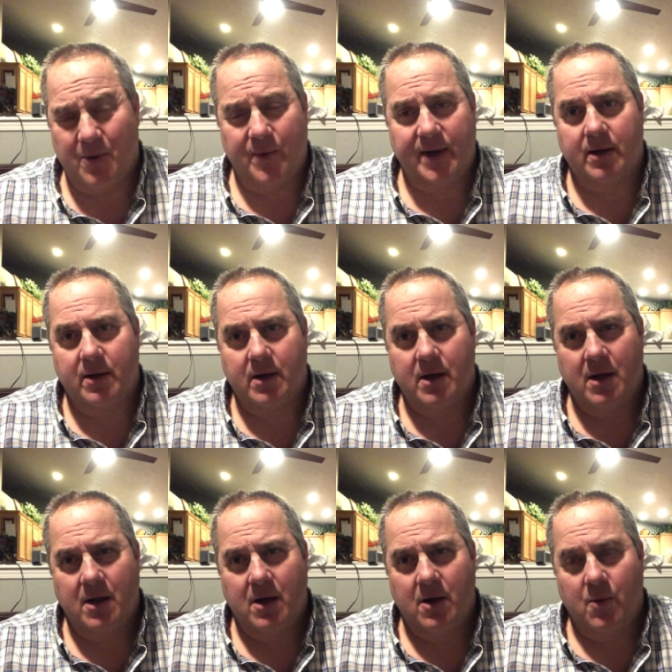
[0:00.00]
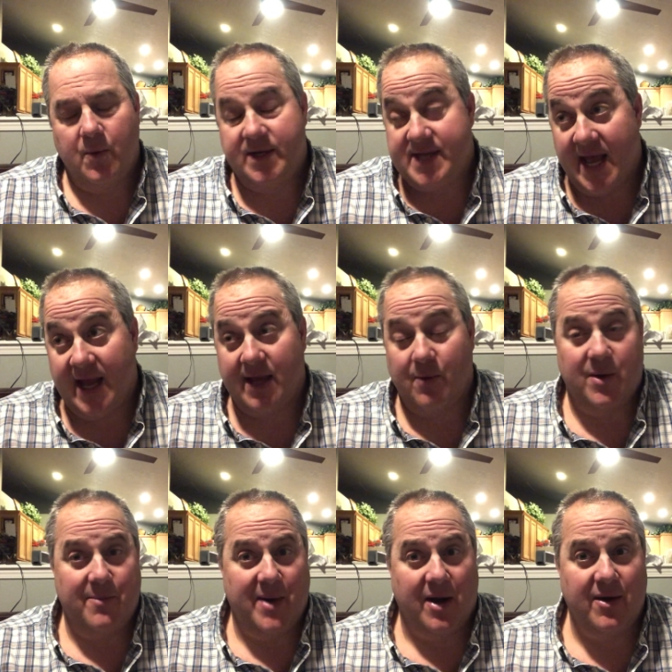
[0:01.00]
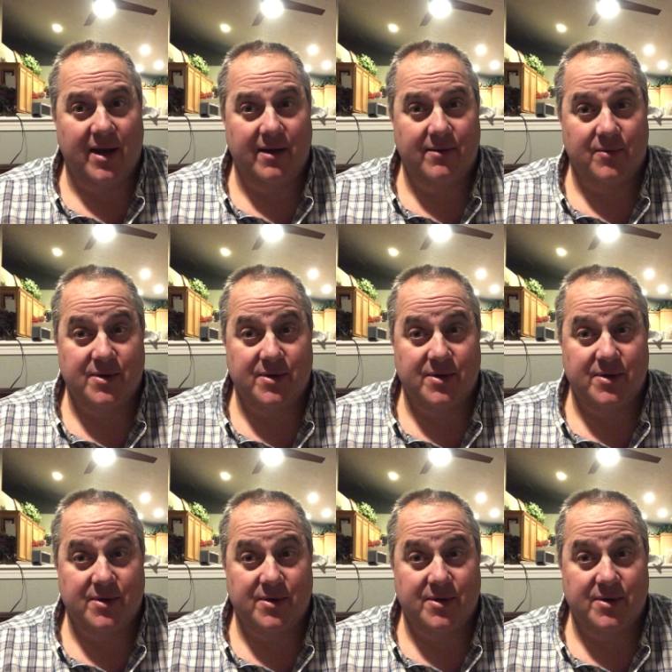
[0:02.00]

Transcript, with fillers: but we're we take it, we bear it.